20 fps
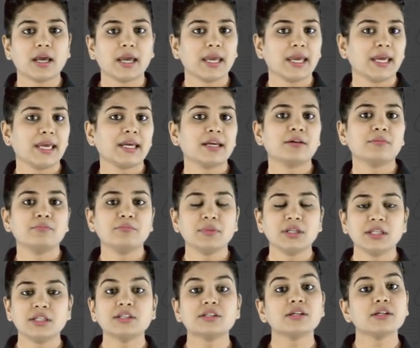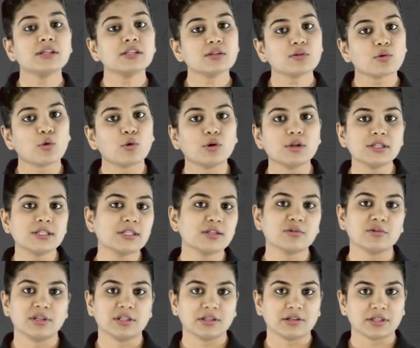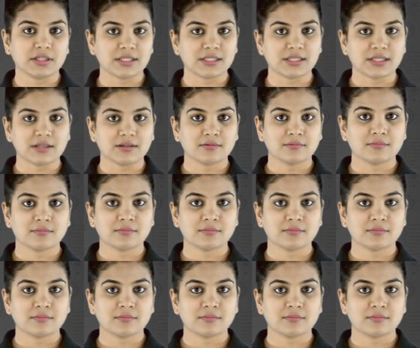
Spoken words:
egg, meat is also increasing.